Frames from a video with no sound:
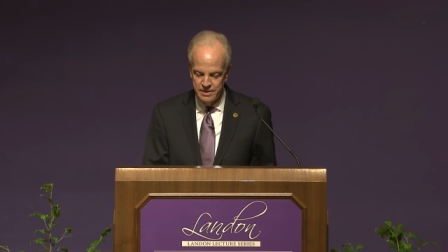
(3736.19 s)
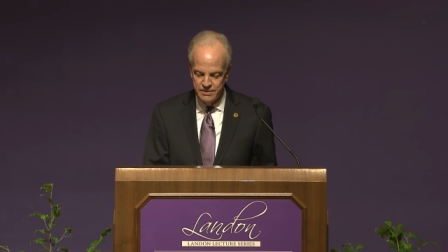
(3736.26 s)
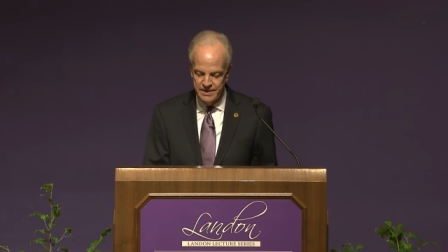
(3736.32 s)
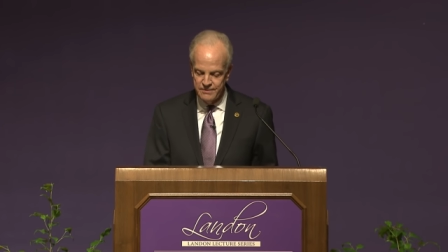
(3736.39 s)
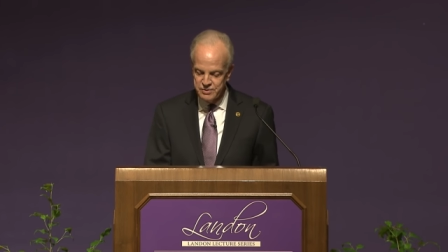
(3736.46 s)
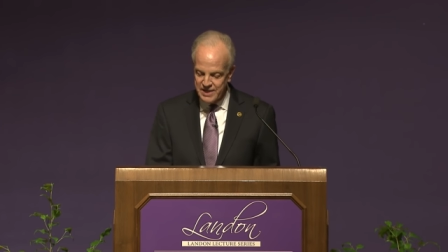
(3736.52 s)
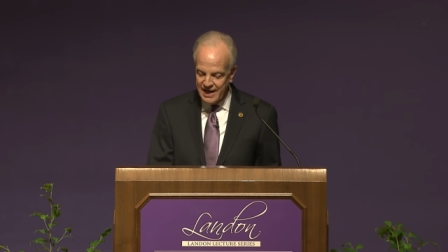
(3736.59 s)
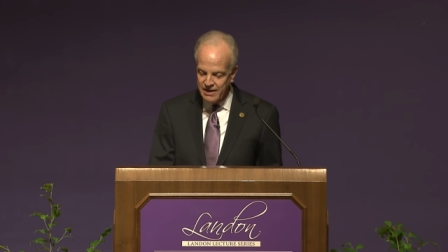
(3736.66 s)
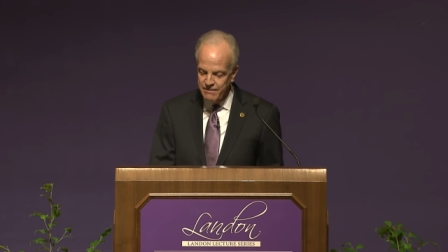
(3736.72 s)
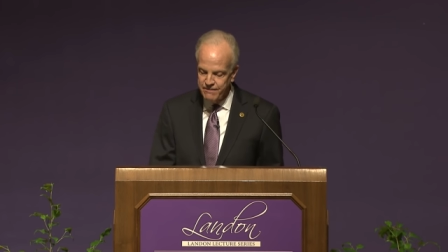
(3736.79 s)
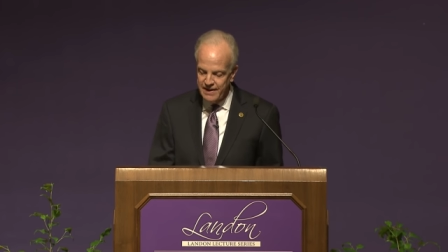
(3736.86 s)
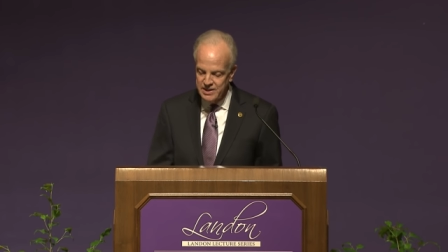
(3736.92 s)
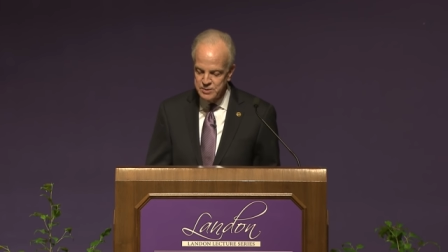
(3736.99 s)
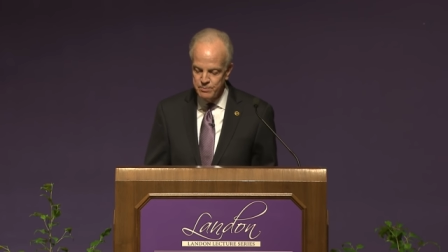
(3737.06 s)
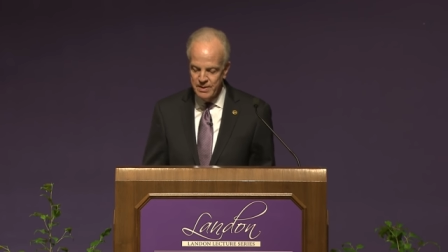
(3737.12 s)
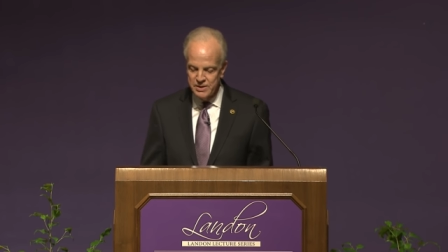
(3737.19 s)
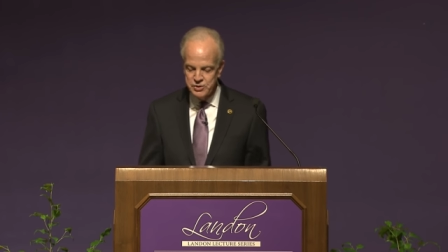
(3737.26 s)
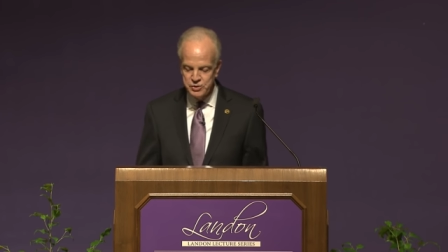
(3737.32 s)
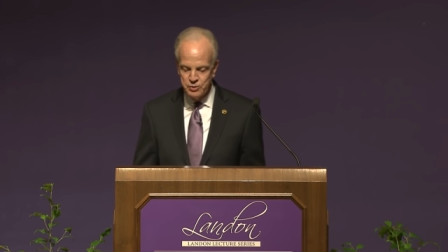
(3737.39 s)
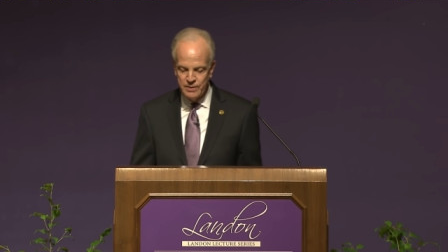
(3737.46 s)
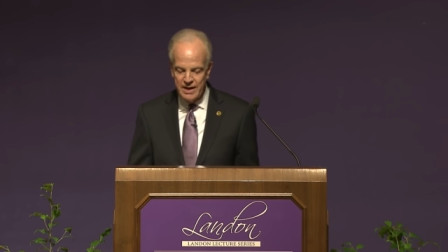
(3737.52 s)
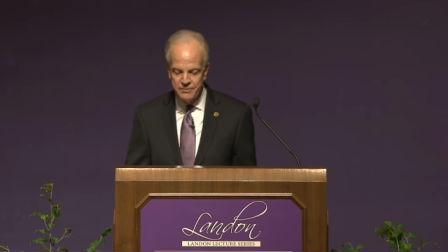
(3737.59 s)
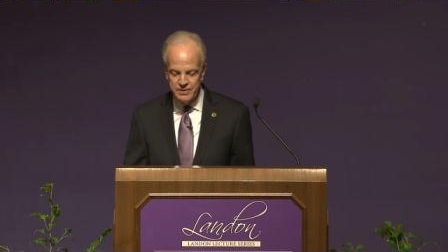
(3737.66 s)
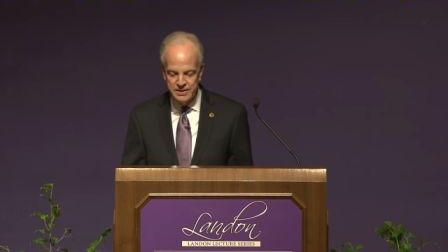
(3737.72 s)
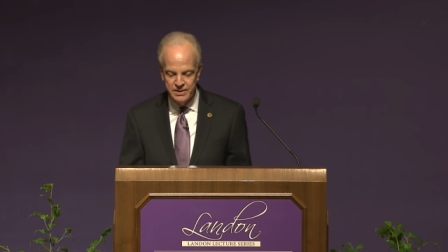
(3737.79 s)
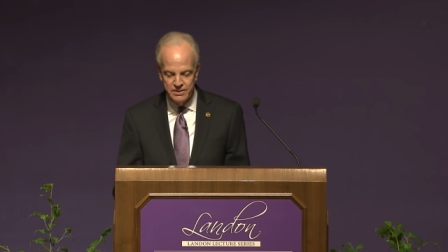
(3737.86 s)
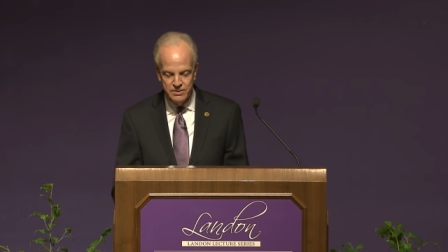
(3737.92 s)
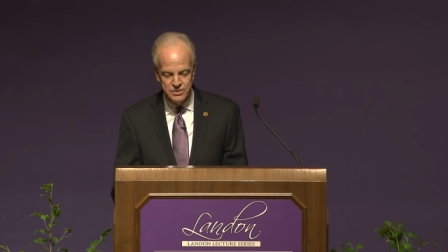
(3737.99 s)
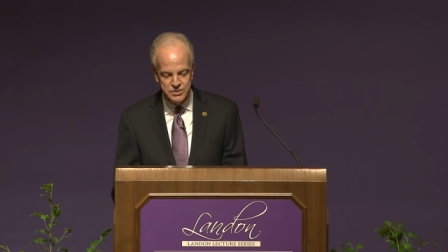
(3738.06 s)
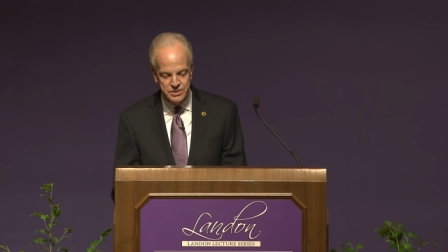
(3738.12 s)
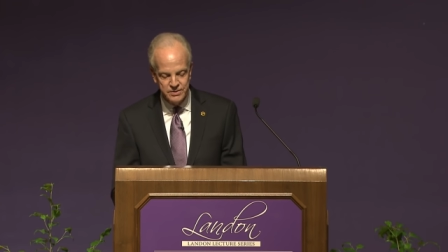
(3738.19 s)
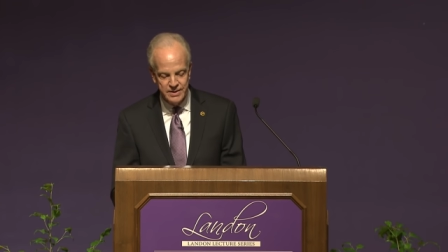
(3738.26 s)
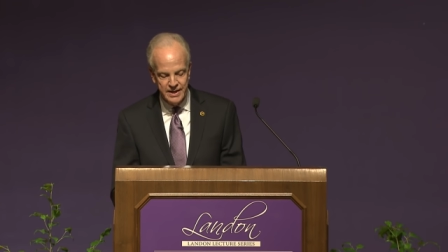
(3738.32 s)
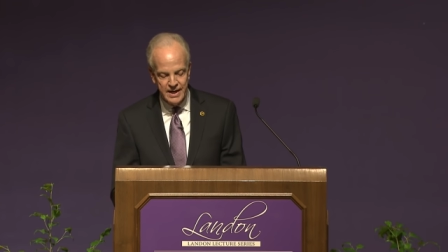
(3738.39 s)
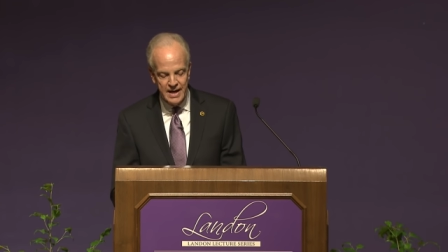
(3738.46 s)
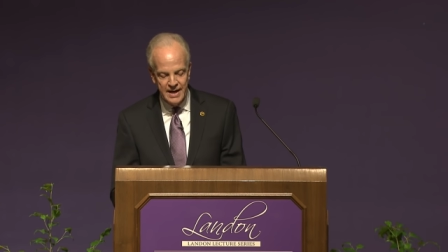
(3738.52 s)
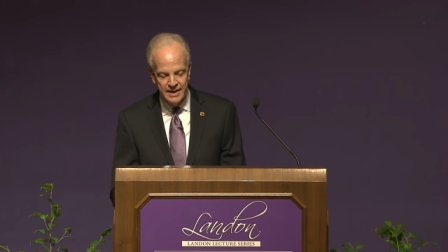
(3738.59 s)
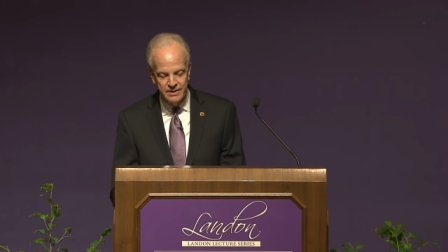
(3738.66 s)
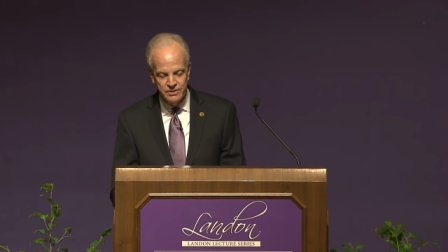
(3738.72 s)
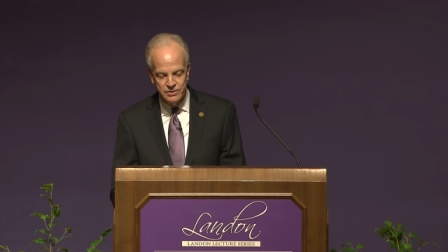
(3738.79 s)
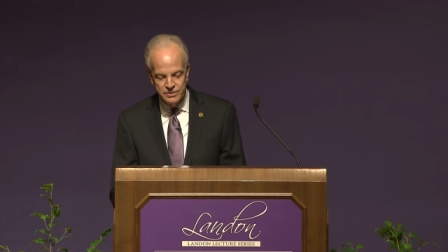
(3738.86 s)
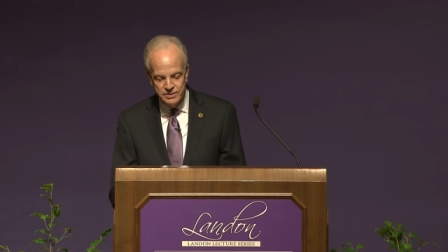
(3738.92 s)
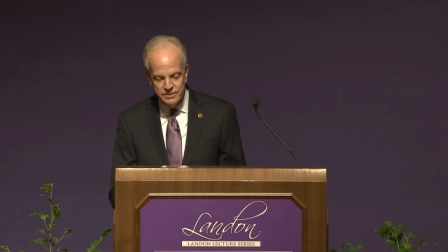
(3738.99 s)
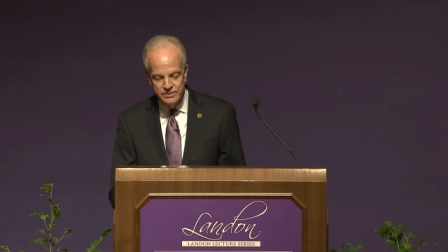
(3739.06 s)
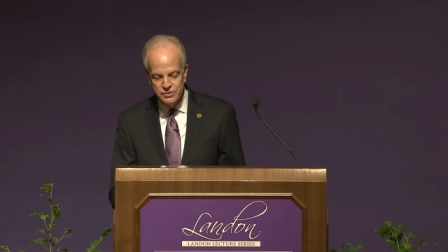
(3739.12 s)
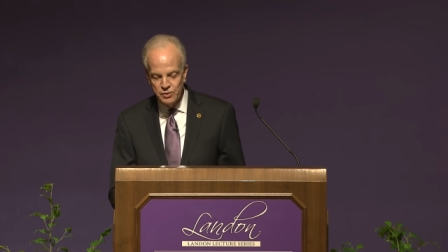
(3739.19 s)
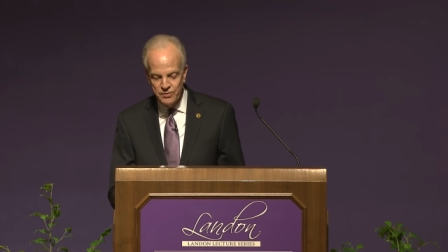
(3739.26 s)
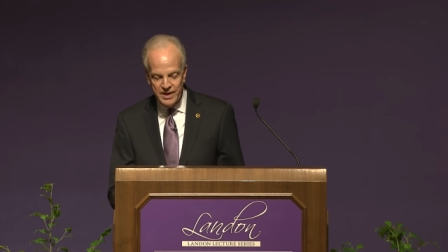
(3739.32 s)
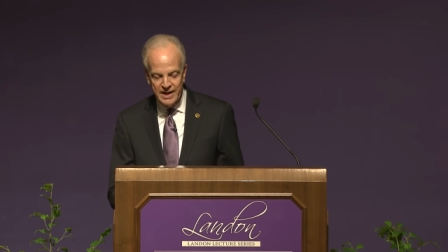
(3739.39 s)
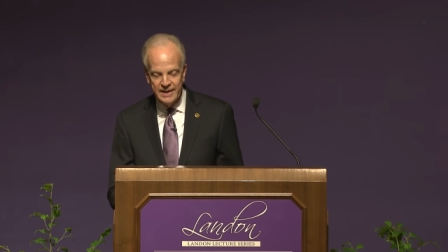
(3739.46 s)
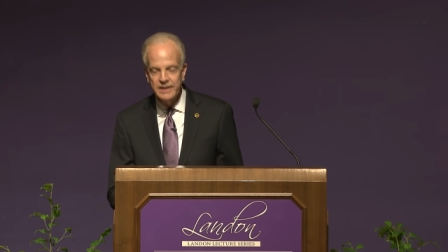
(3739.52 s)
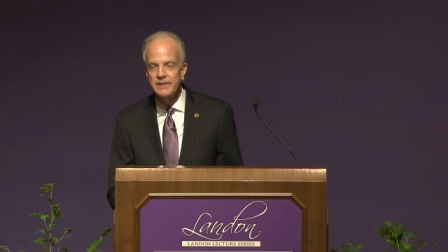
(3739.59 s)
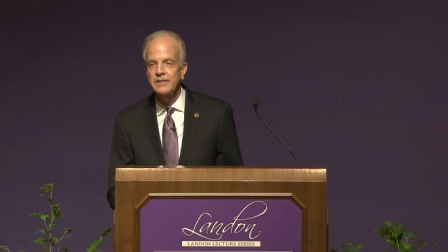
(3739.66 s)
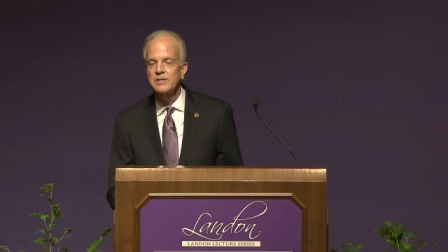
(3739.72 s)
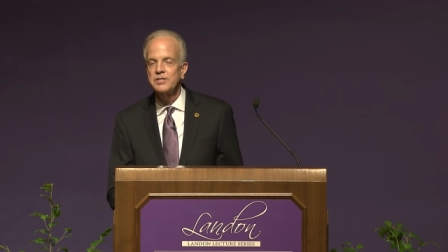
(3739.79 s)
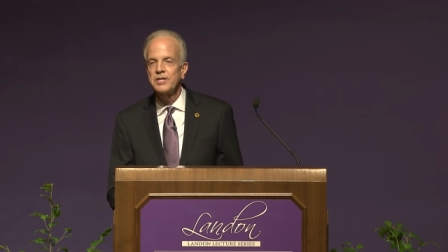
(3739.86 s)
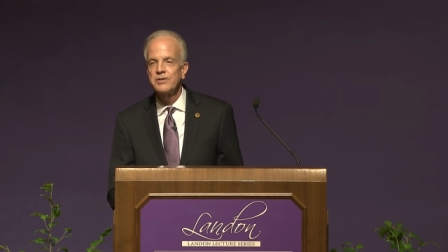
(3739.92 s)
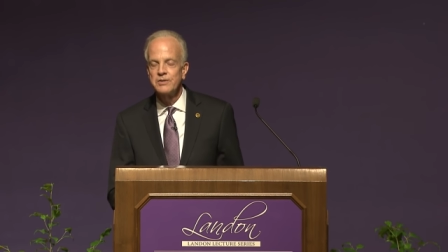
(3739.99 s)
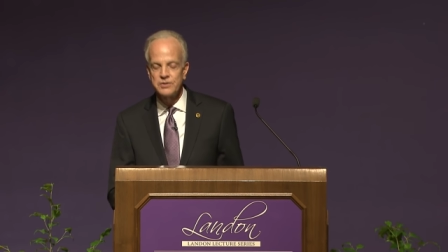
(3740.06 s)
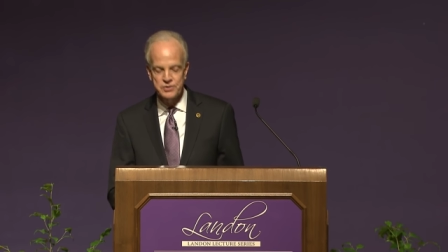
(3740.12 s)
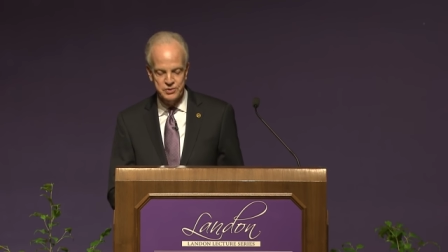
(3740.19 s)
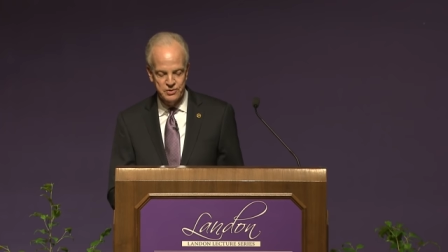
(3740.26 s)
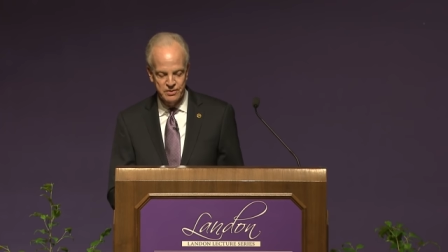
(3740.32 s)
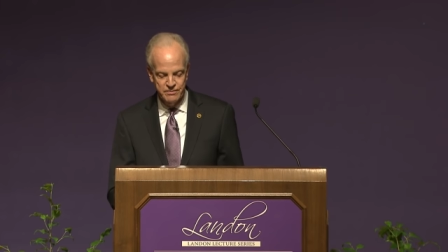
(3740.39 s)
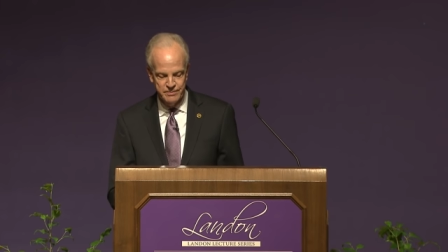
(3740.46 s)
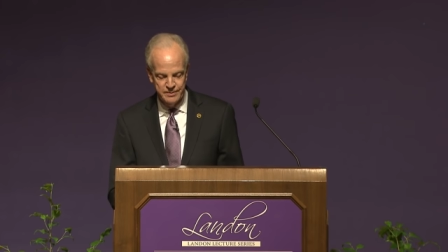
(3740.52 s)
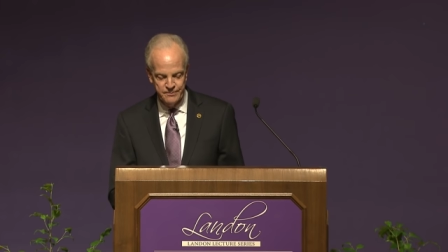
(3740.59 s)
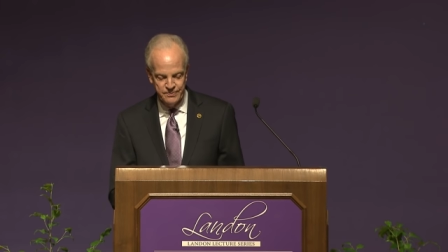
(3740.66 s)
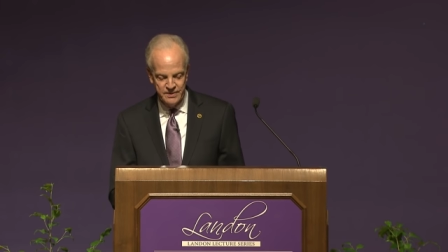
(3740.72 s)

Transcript: They've sacrificed much throughout the years that I could, so that I could continue to serve.